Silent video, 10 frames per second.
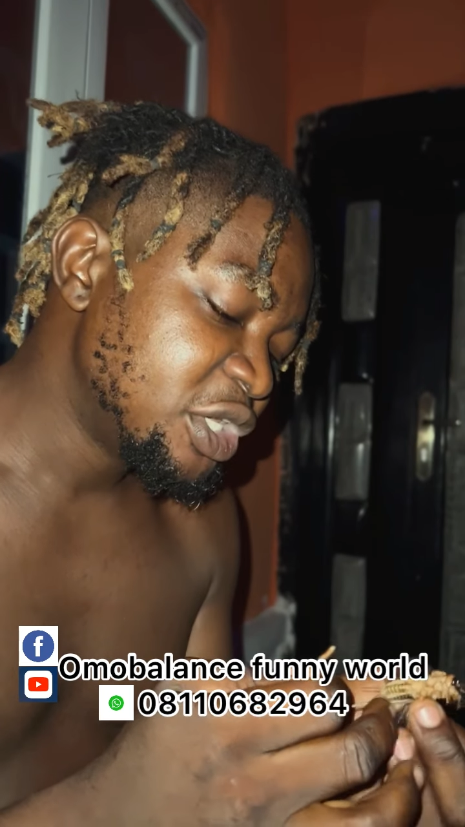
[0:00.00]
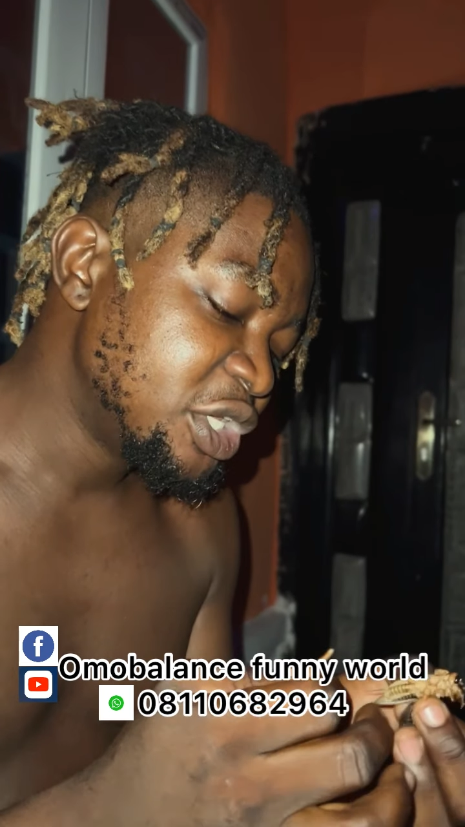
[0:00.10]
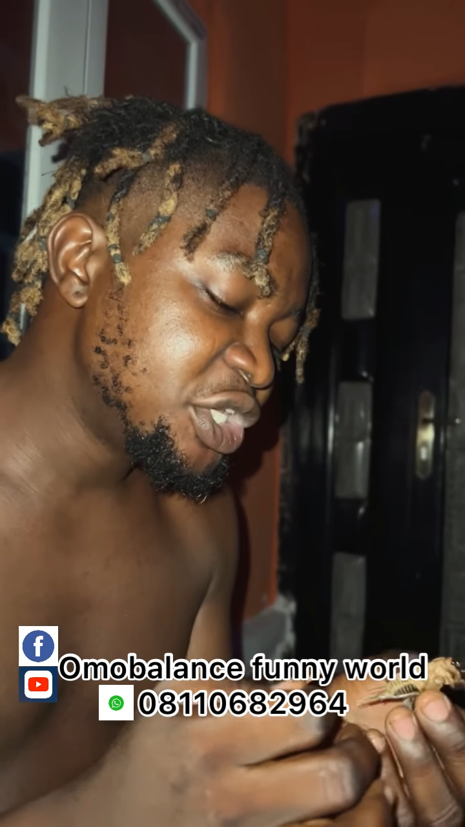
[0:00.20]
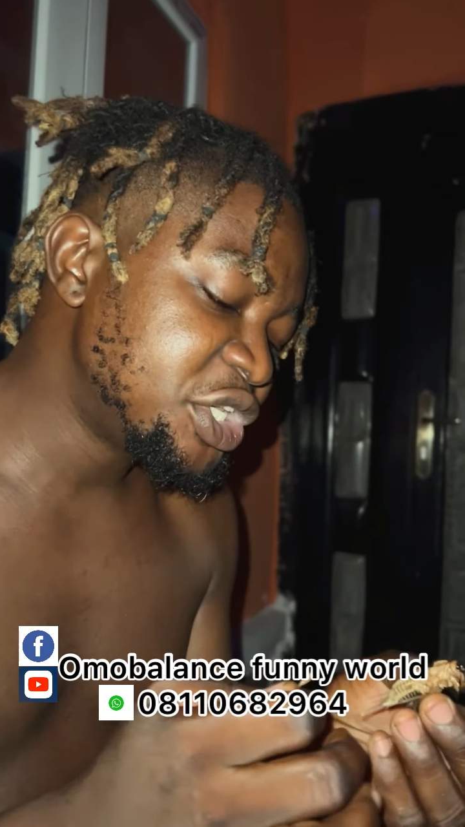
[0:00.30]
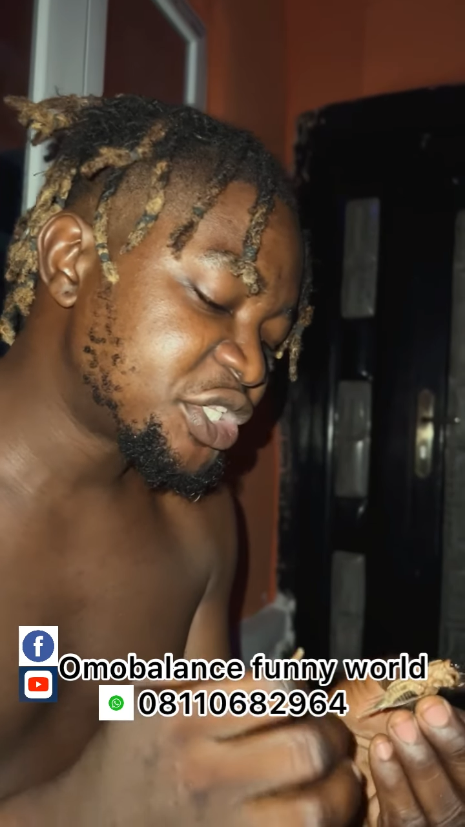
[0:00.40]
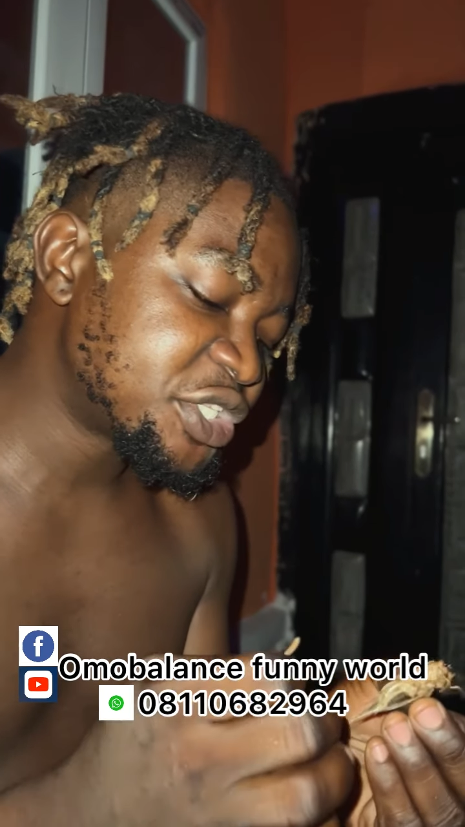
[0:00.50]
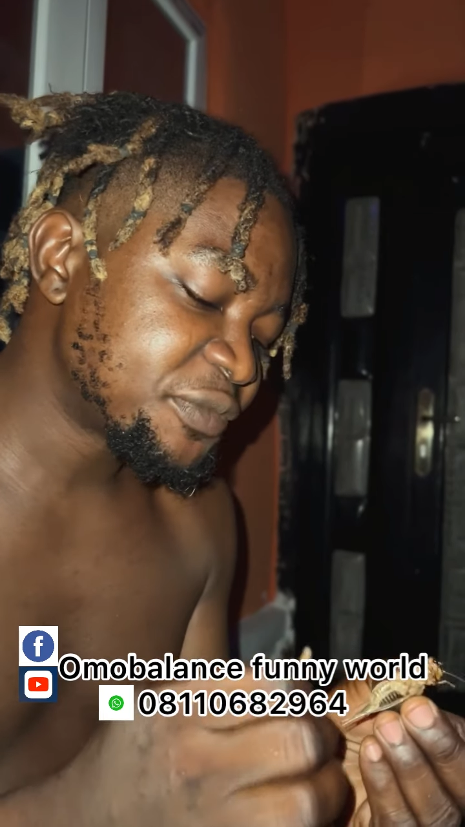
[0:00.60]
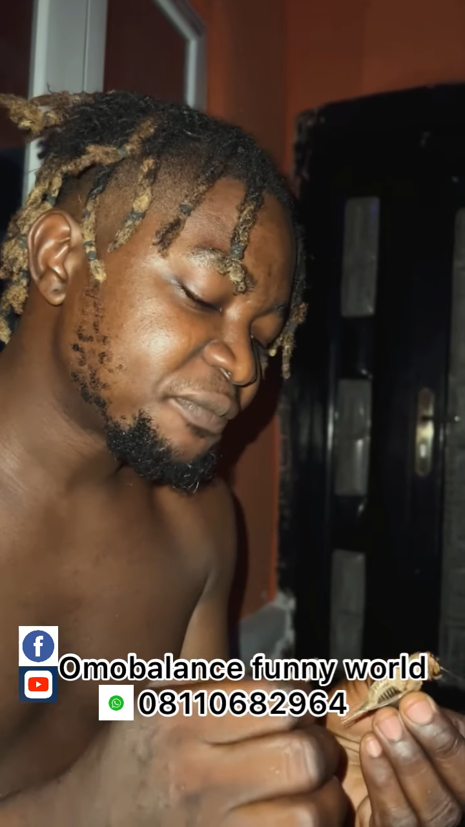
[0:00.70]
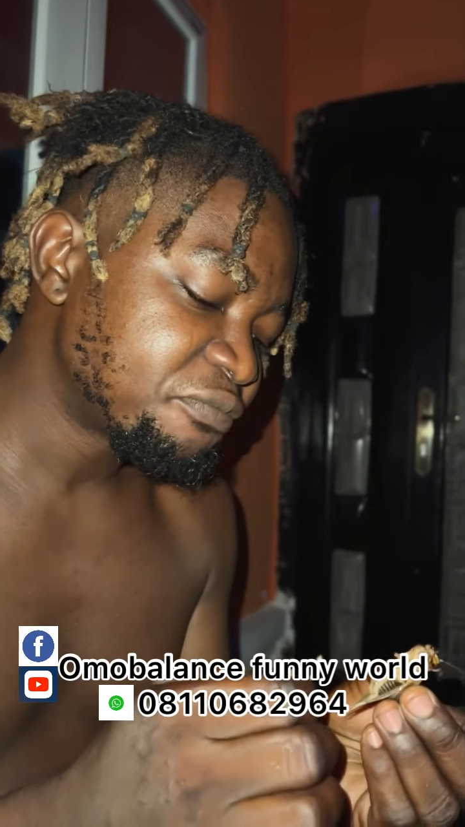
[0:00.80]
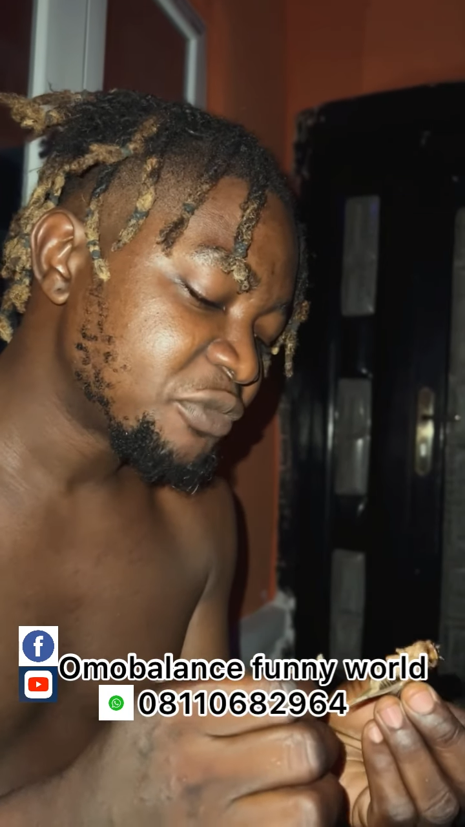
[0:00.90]
is
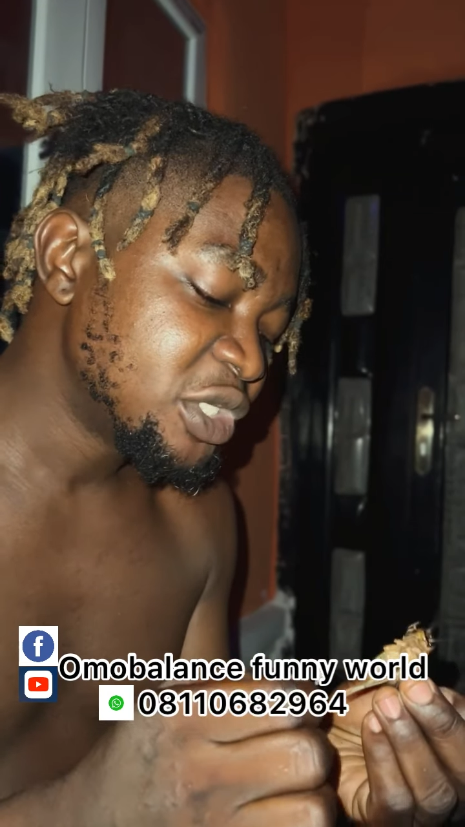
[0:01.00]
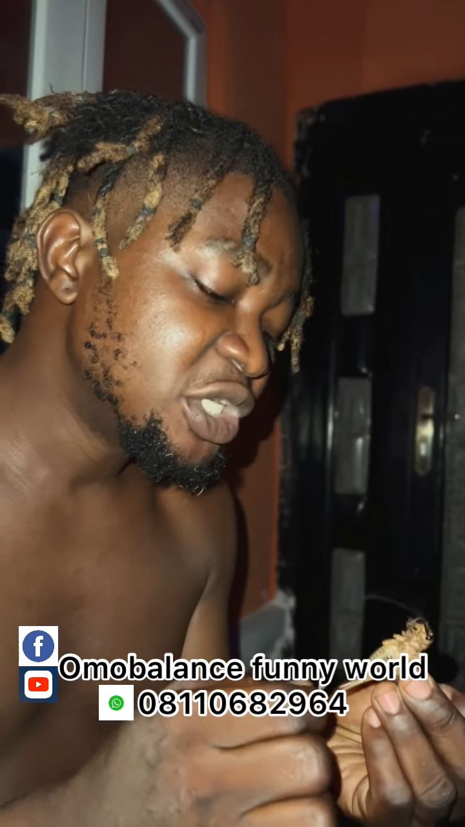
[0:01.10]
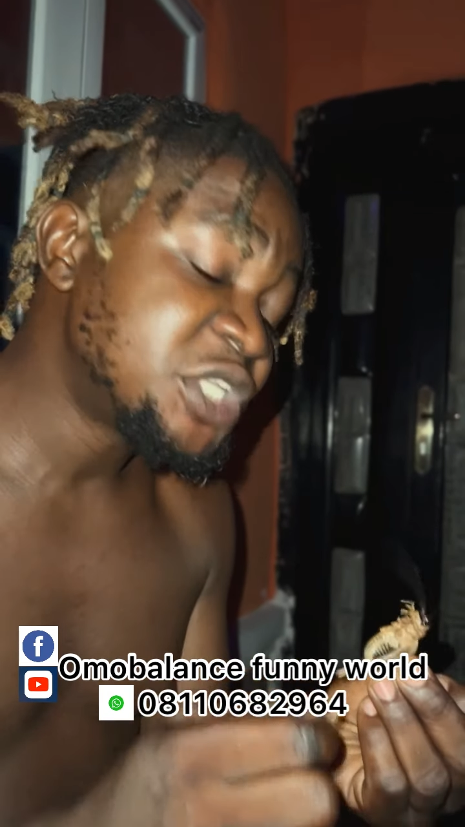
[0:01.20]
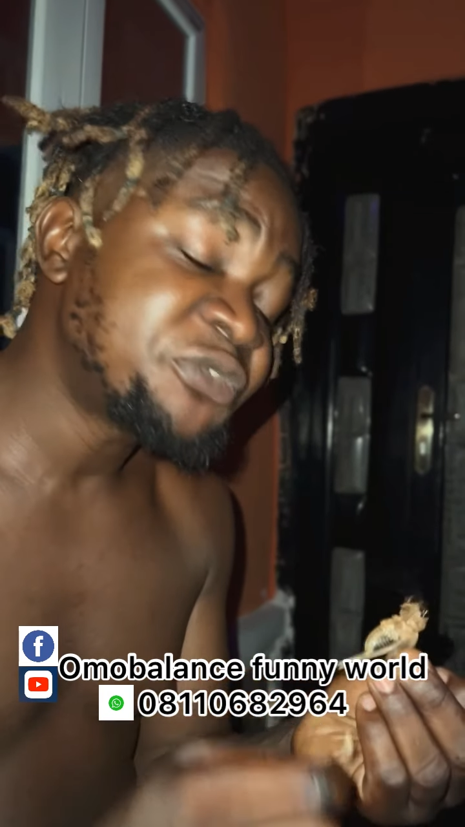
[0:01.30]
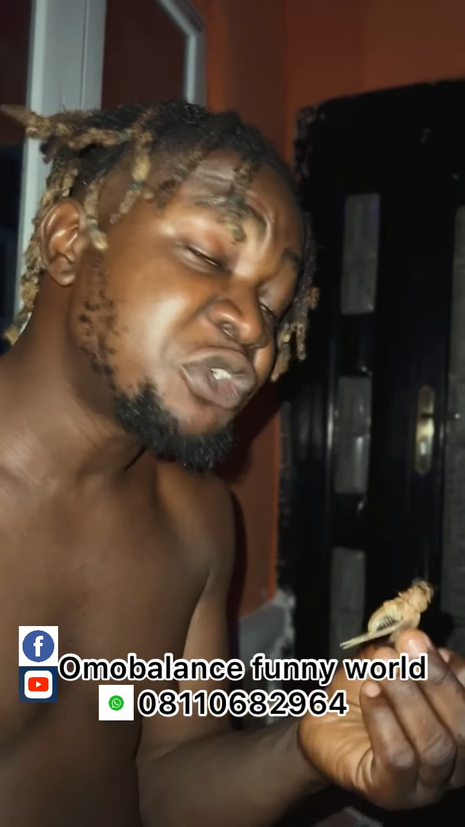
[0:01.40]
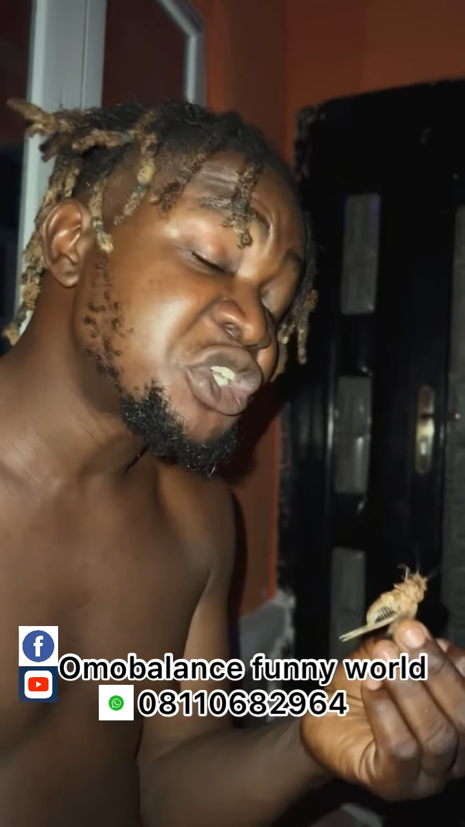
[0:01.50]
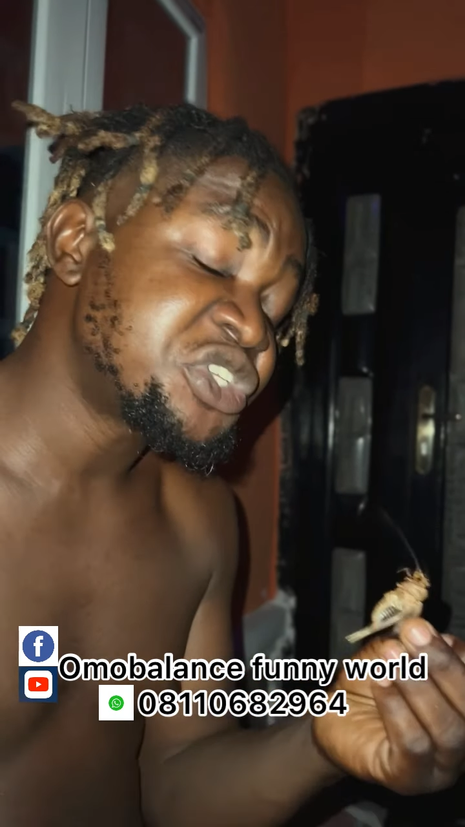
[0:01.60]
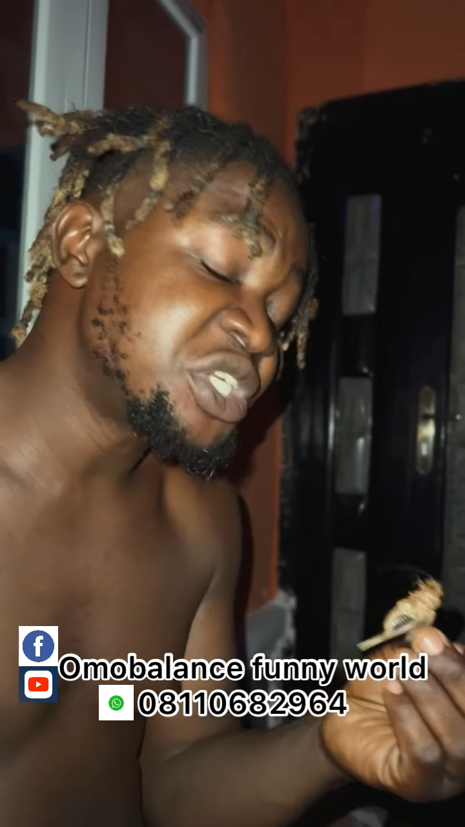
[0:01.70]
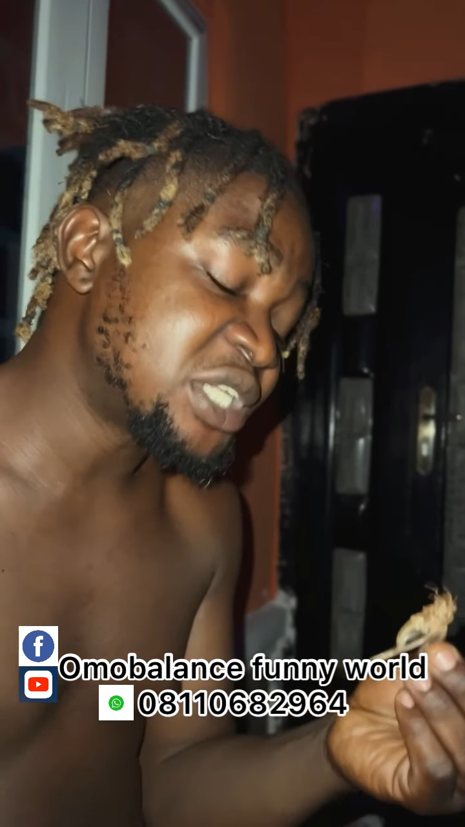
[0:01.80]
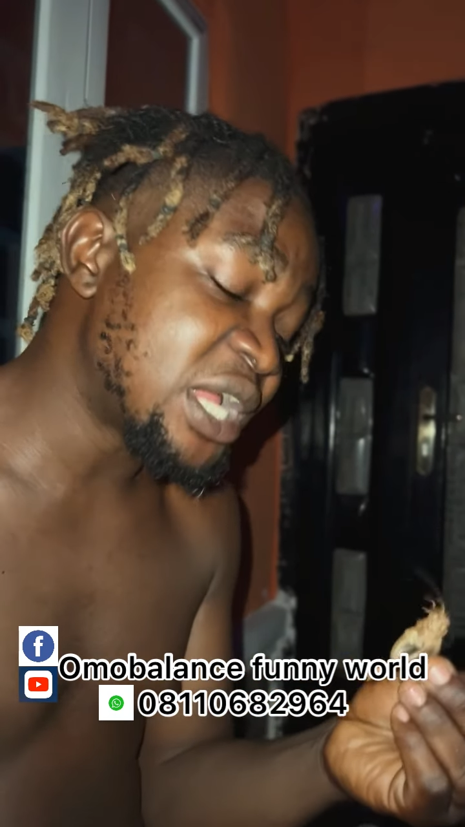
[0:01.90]

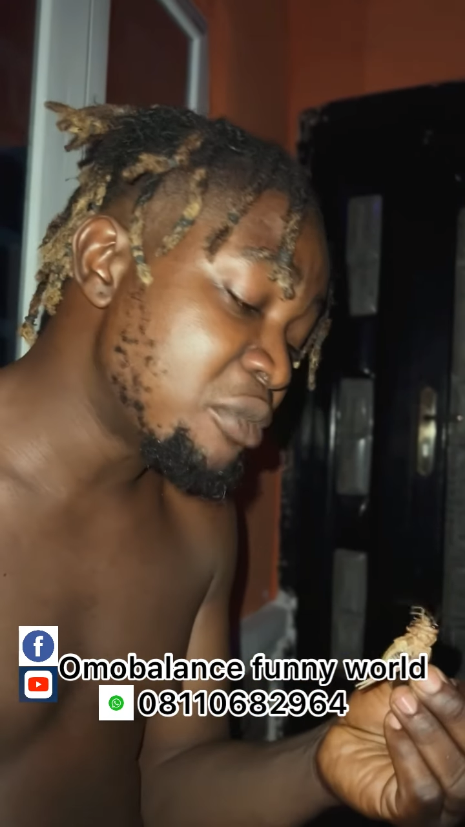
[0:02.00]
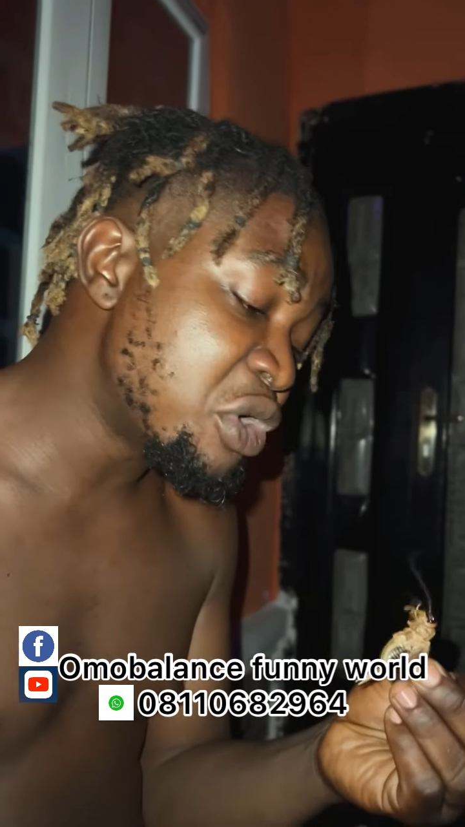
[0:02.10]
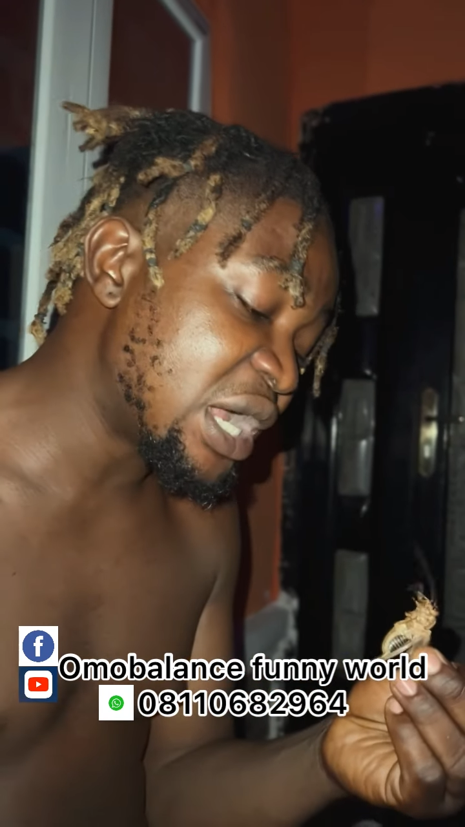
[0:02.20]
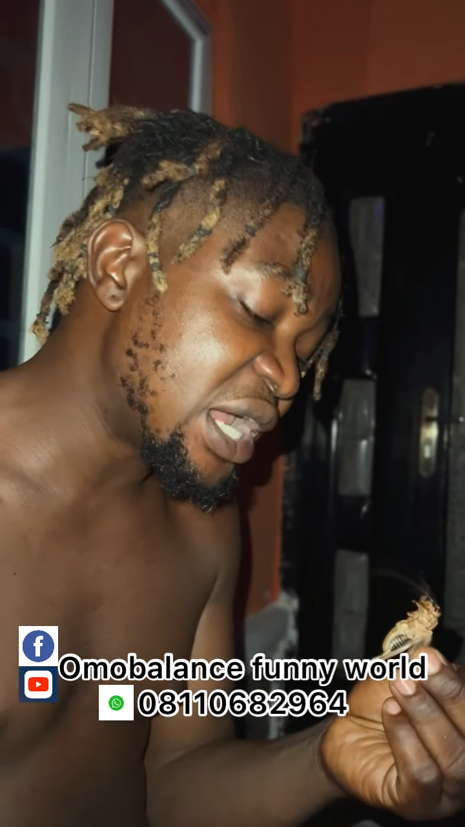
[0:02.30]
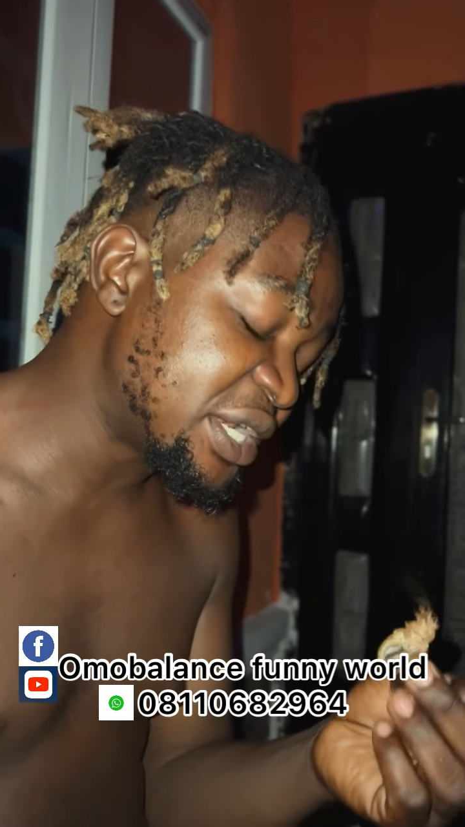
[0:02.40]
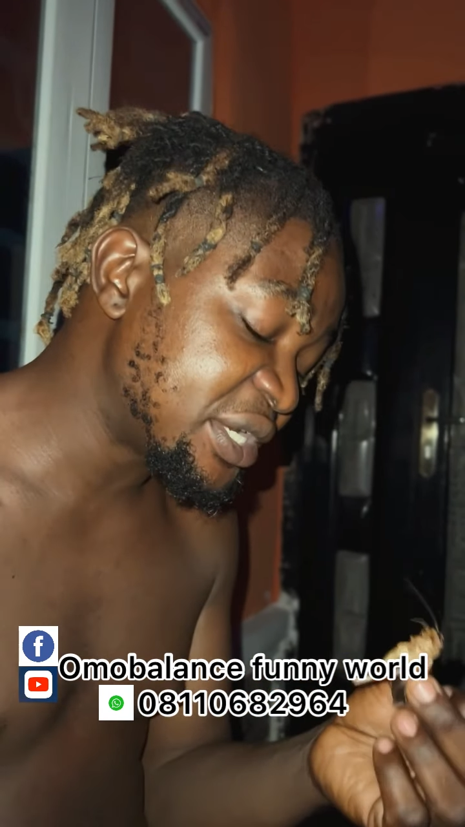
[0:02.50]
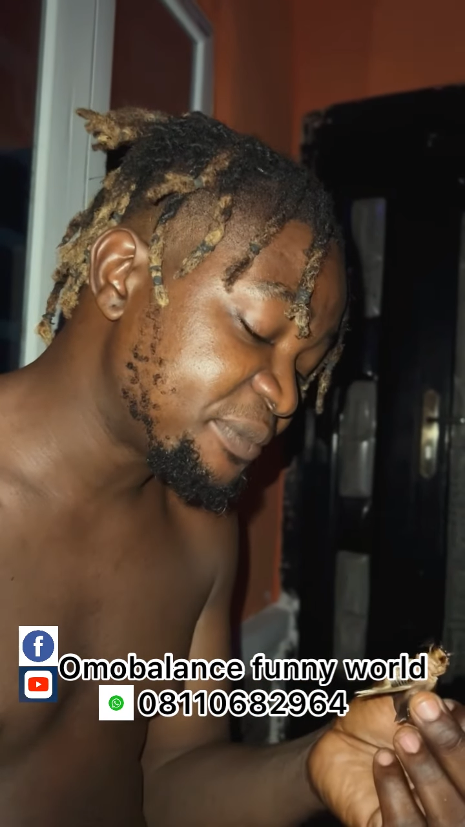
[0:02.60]
frustrated about it.